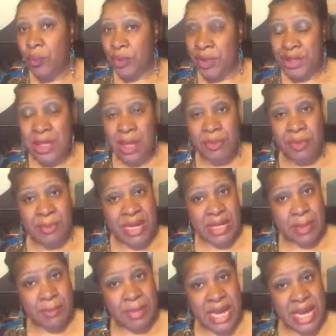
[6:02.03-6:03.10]
When it comes to
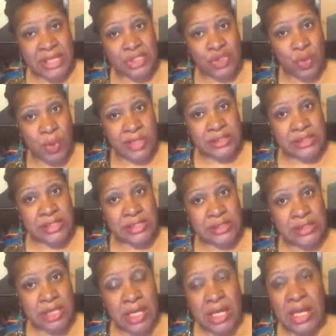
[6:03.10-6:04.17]
making bad
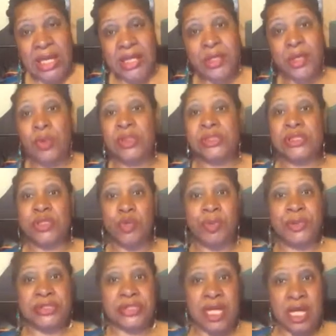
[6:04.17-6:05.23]
choices and doing
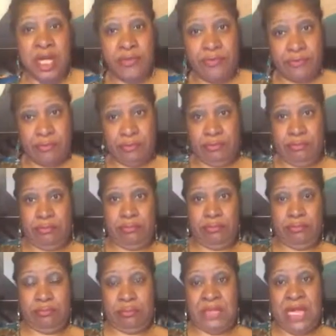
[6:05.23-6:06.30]
stupid stuff,
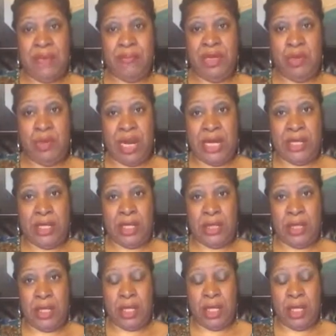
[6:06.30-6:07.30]
that's me right here.